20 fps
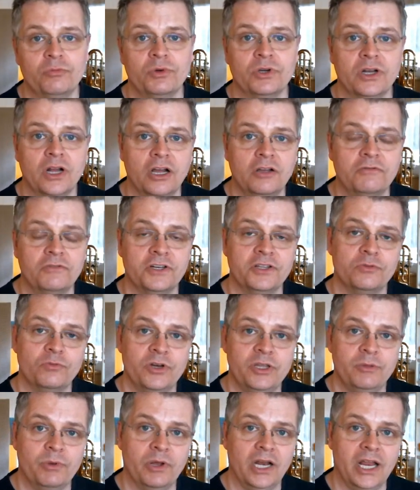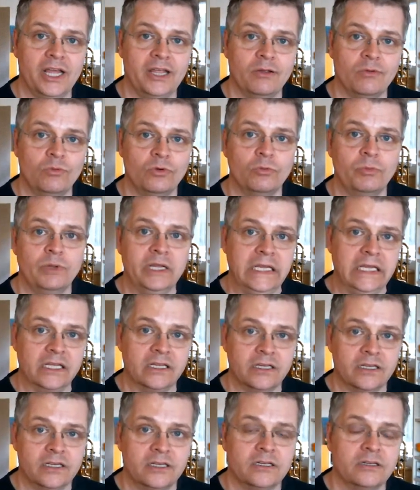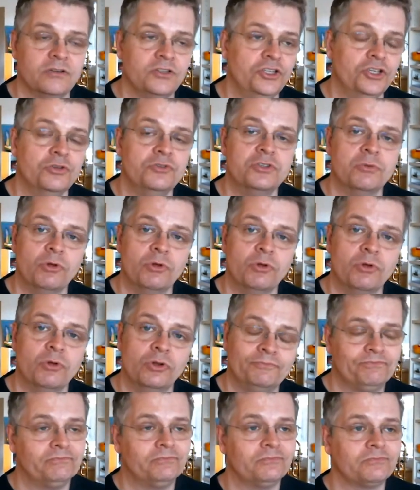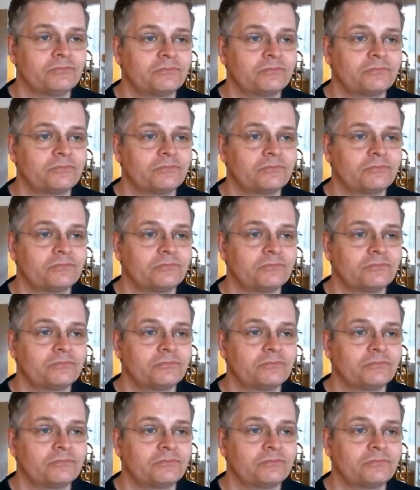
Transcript: but hopefully the replay will be usable.